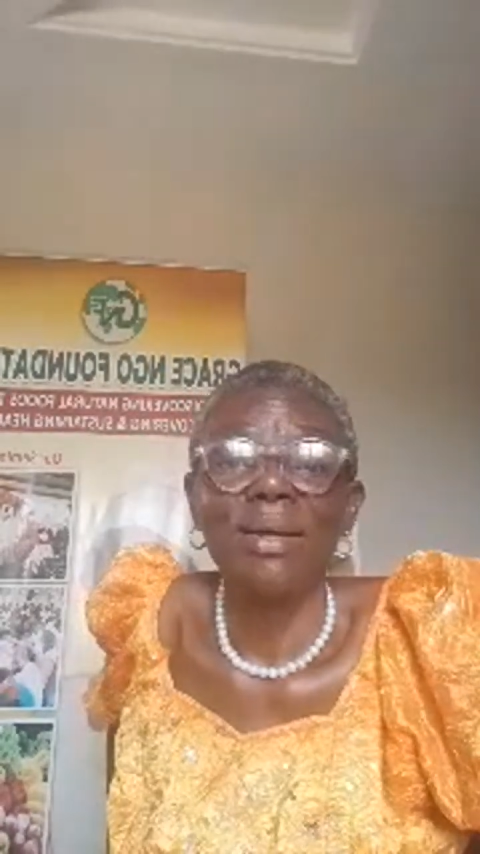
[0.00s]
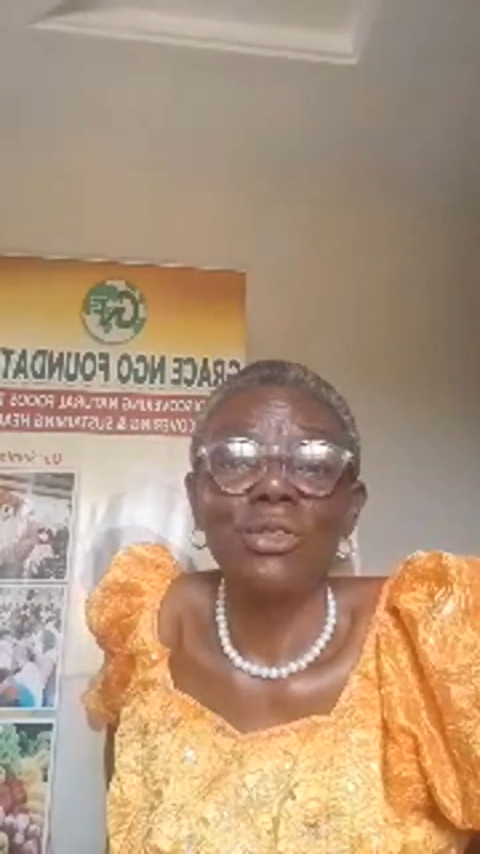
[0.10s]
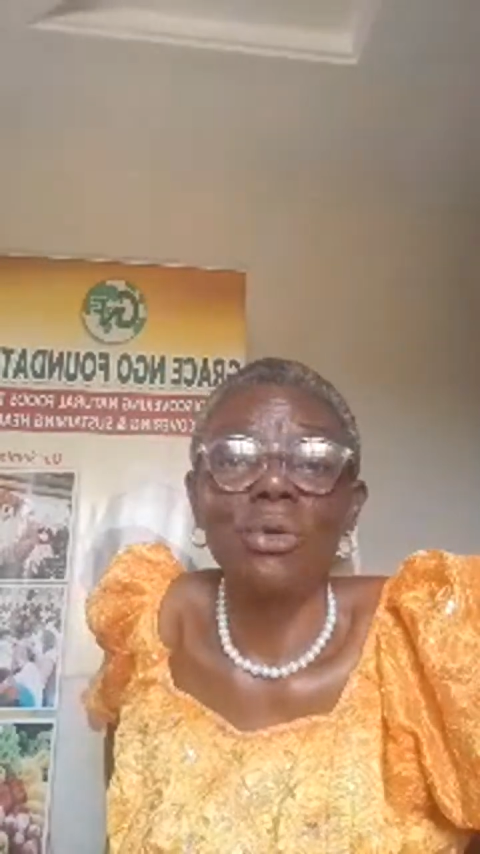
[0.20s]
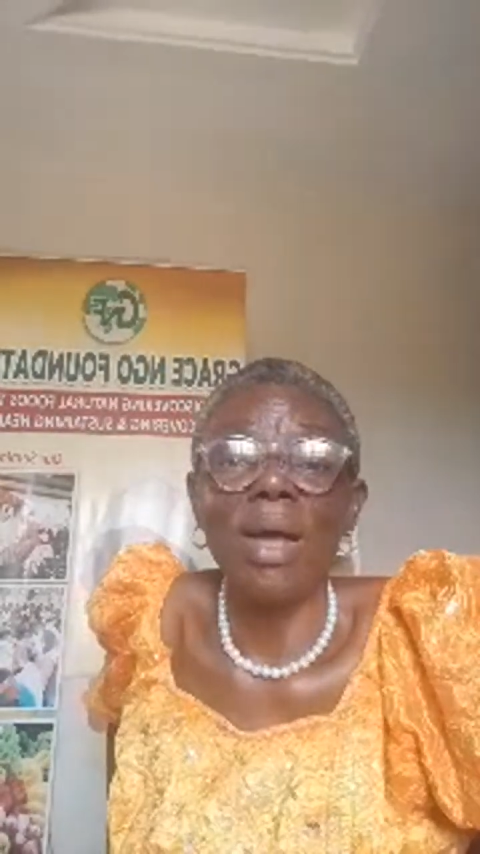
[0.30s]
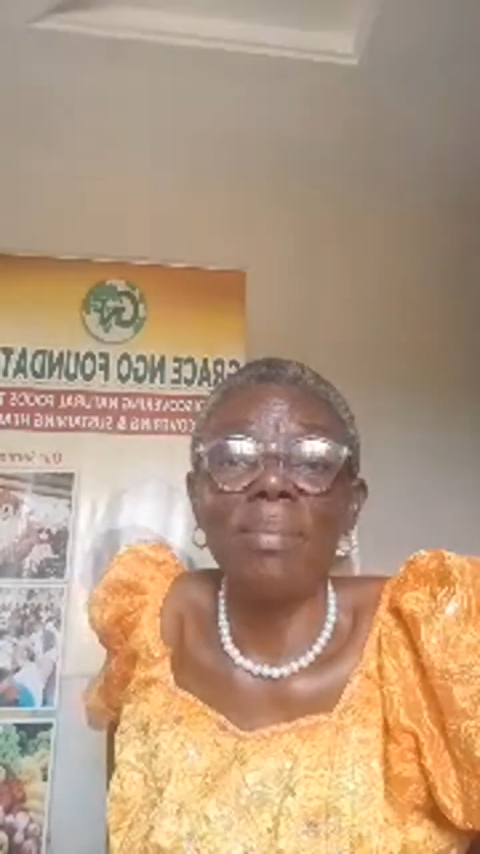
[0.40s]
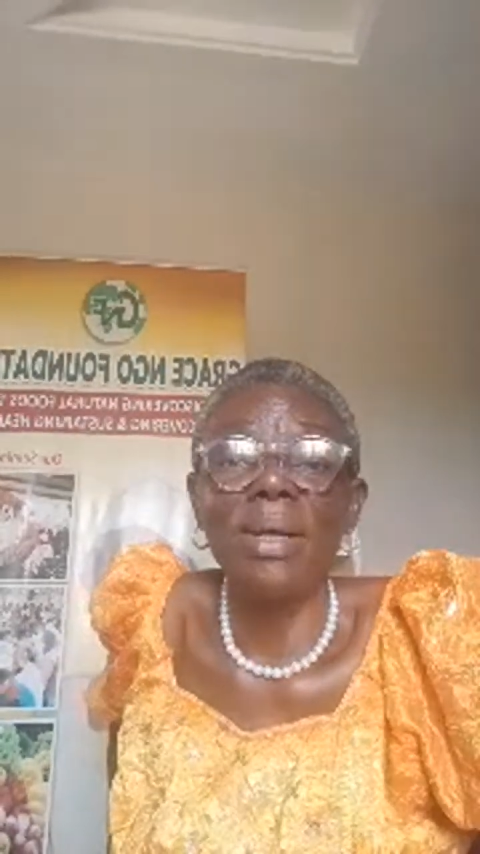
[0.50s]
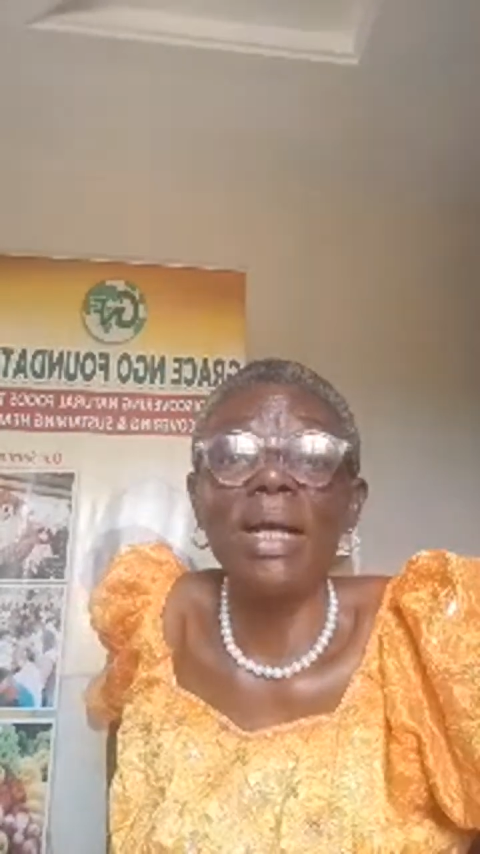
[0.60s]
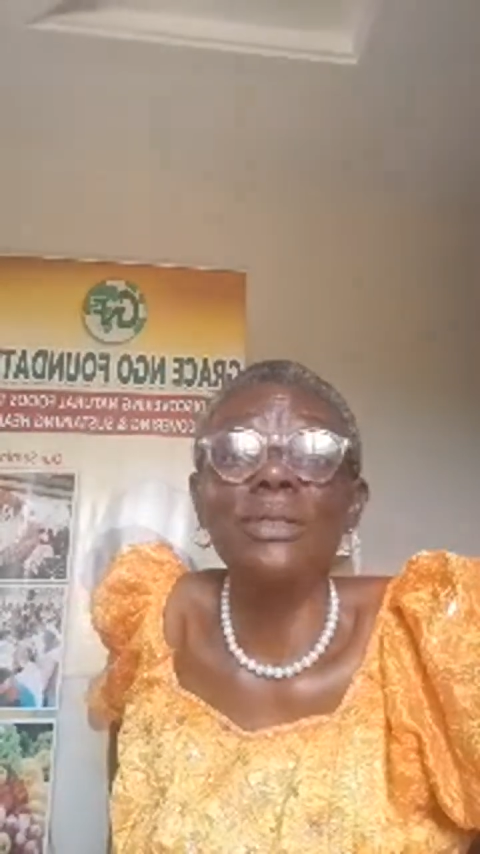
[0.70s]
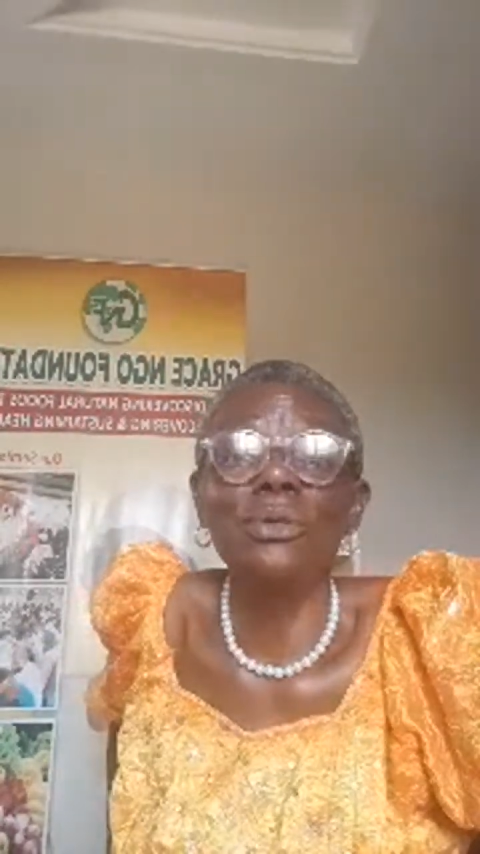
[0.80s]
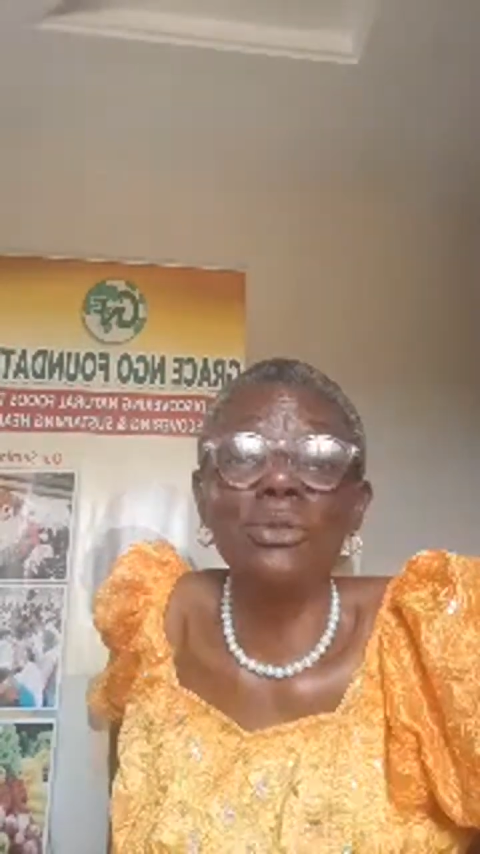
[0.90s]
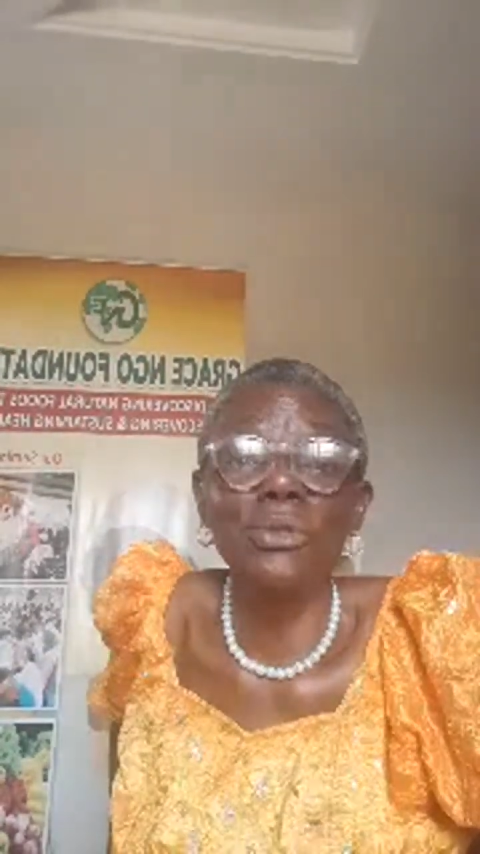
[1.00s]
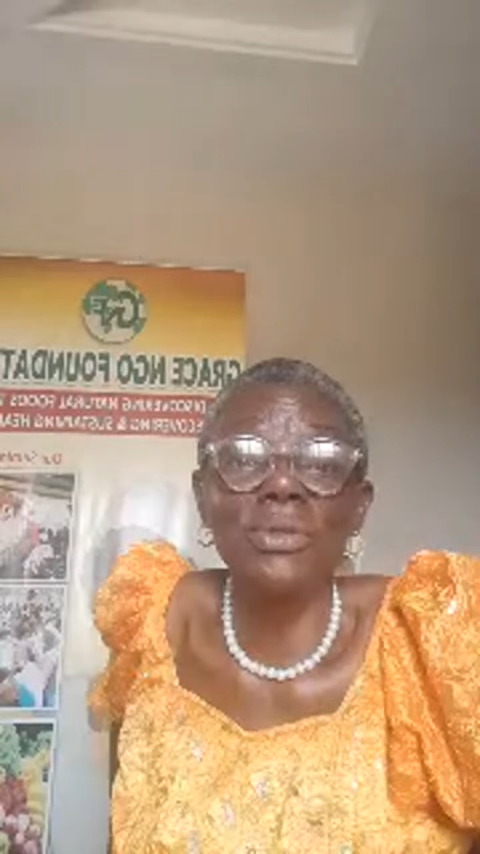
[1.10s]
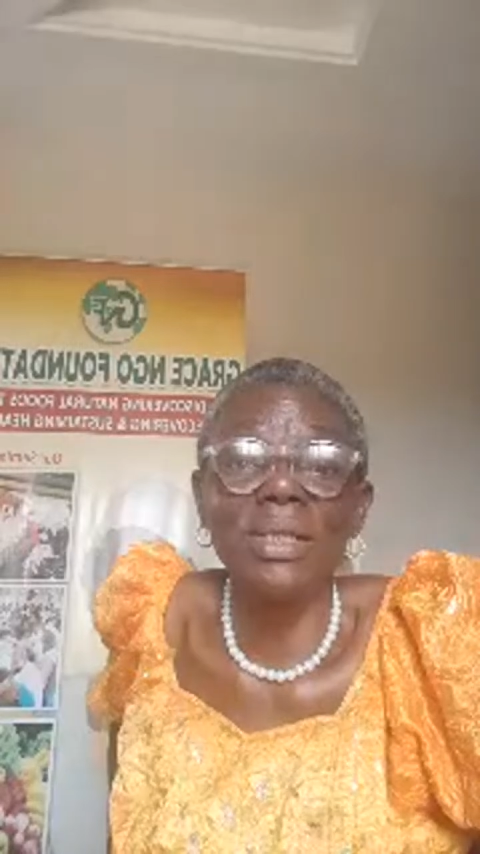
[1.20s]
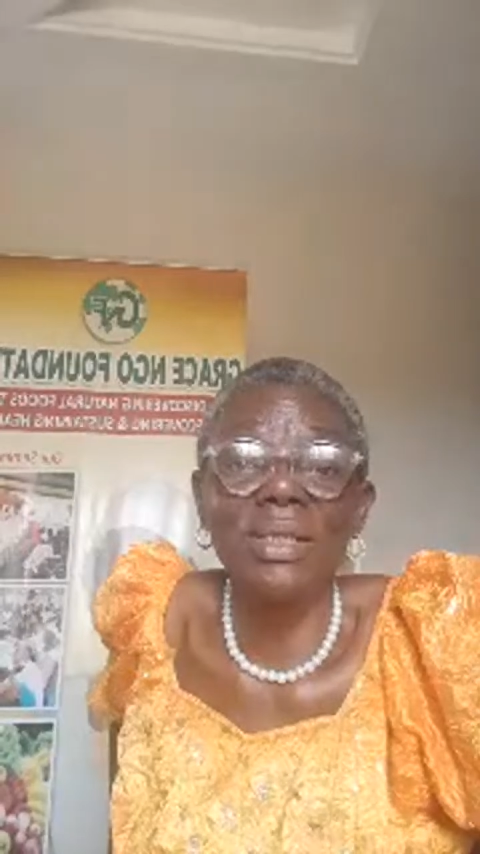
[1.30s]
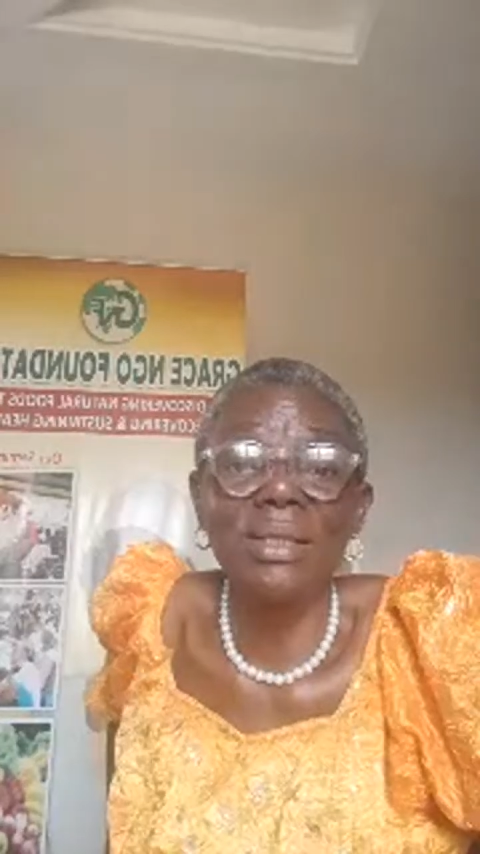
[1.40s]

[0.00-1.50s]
So I began to use it.